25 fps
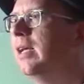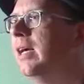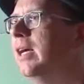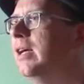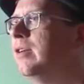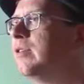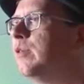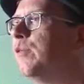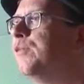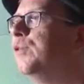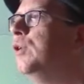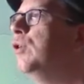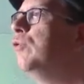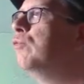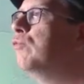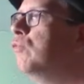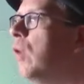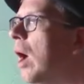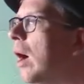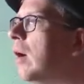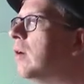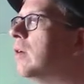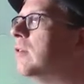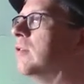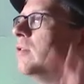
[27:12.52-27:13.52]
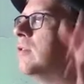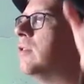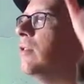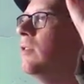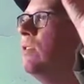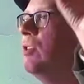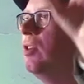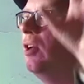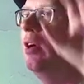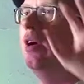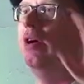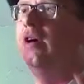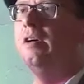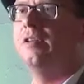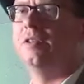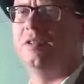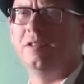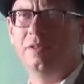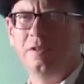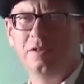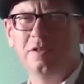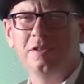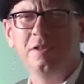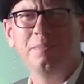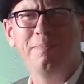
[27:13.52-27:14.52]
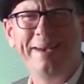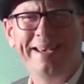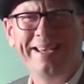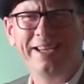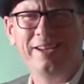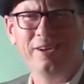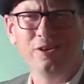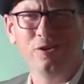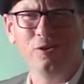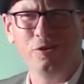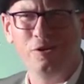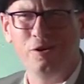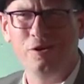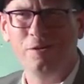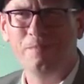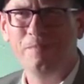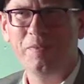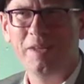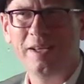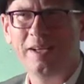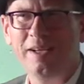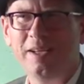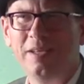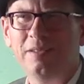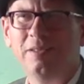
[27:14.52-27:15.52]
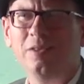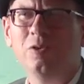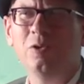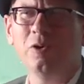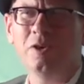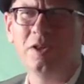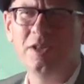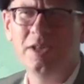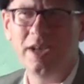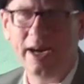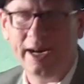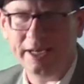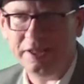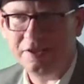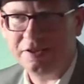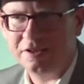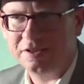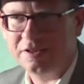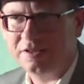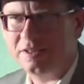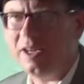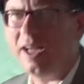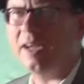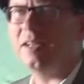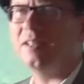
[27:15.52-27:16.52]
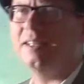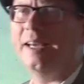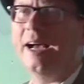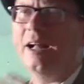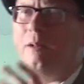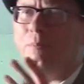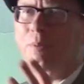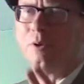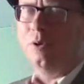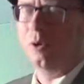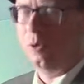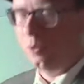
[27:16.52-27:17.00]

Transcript: needs a few rugs and curtains to make it look look nice, like the Albert